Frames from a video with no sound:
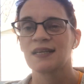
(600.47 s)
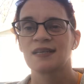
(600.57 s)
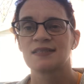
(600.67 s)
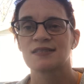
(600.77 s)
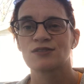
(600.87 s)

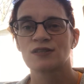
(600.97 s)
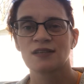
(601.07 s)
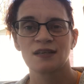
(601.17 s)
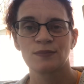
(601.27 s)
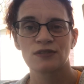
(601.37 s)
He's
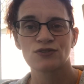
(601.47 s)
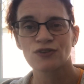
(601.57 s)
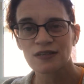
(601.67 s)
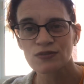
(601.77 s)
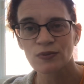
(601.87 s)
gonna be
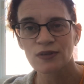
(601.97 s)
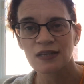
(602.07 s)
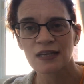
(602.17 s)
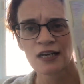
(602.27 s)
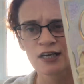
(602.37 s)

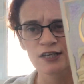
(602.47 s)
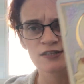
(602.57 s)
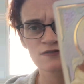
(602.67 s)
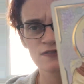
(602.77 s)
trustworthy. He's